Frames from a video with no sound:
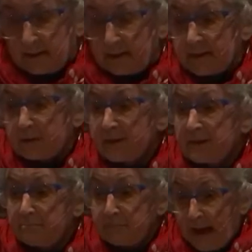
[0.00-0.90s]
This was
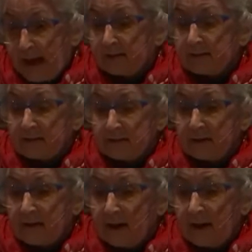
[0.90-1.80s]
about
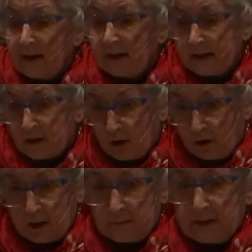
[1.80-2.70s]
an
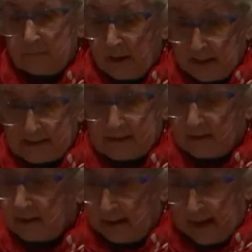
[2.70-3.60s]
economy based
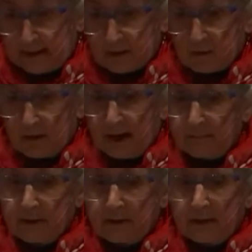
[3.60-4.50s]
on a land grab,